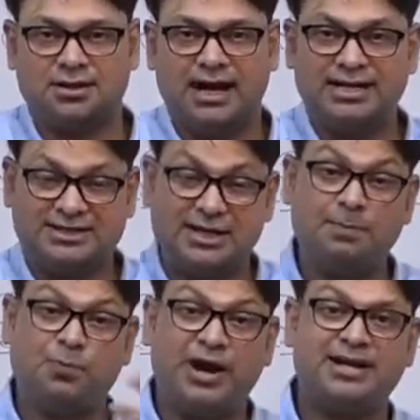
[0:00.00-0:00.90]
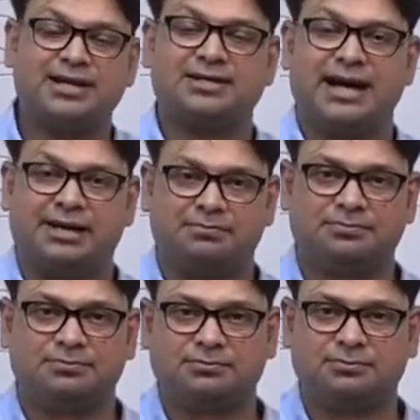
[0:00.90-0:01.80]
at some point in time,
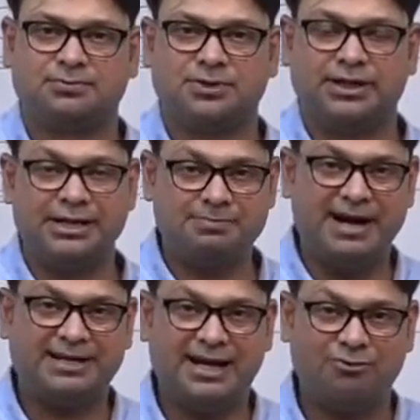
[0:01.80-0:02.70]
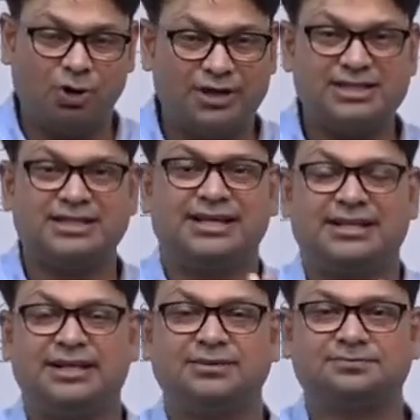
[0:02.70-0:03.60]
it might have
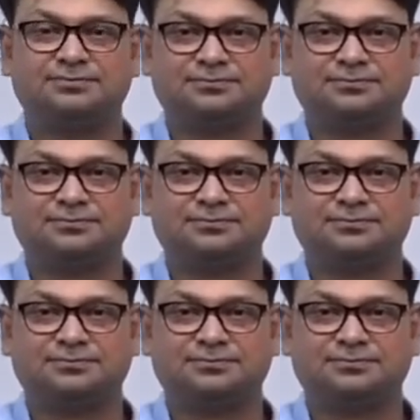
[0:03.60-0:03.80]
originated.